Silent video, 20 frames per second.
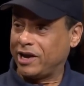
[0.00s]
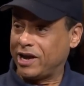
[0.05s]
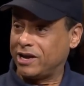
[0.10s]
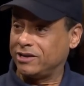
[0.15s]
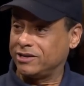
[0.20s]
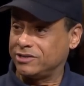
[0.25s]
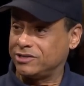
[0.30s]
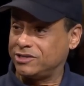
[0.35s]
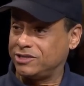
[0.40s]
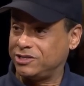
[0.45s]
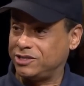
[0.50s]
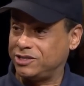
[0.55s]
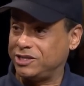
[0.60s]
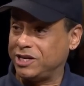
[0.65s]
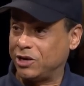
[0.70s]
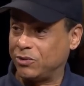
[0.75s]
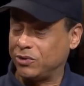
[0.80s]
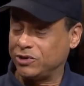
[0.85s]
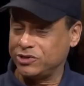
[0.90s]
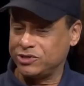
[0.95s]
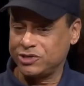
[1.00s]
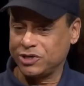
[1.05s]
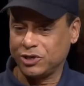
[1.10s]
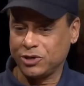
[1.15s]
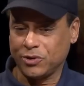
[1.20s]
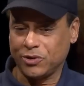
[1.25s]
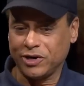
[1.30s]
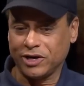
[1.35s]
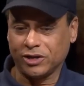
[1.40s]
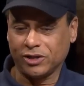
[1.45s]
He had a secret
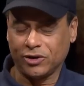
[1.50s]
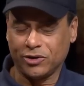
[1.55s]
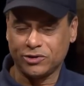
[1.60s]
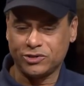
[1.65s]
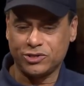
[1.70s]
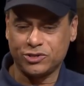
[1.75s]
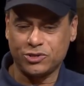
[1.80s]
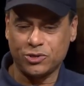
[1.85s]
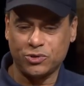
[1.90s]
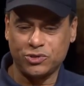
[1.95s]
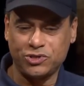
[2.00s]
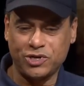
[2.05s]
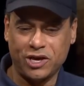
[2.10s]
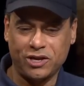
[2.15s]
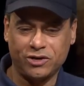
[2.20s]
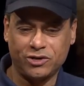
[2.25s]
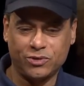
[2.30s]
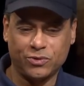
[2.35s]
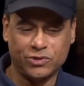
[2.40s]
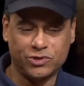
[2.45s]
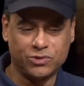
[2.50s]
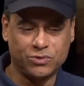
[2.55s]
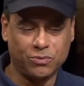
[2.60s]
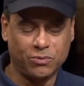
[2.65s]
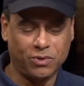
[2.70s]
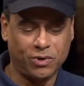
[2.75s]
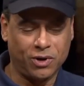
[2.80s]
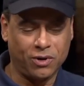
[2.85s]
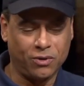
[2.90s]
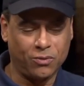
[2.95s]
security clearance associated to his
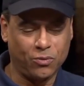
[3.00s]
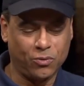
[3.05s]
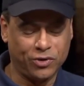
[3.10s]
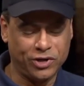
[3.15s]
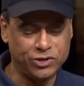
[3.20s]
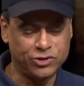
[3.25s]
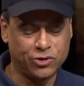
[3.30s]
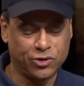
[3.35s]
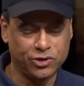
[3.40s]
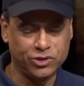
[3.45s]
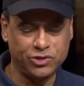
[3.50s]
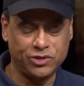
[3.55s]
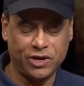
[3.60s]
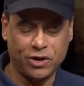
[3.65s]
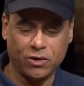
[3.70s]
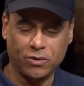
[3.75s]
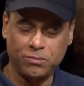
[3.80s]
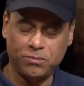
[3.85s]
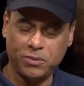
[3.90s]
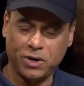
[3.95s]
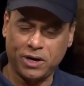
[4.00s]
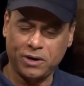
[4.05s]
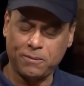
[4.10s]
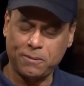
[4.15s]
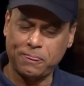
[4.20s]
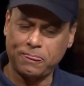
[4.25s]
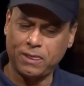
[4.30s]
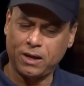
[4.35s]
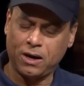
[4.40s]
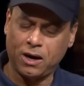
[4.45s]
uh, research there, but
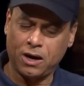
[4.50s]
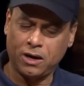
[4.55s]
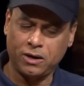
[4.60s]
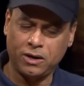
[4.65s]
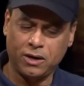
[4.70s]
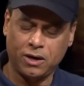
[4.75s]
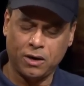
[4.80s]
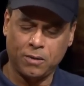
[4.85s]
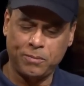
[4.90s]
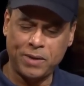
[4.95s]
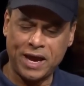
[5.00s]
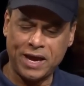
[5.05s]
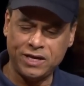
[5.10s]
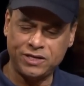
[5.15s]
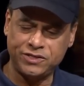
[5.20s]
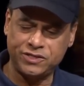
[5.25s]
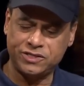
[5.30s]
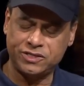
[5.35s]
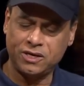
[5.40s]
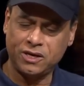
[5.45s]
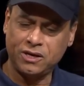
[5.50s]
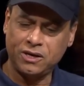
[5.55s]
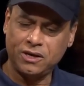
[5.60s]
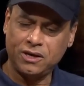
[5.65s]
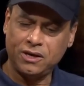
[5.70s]
on a base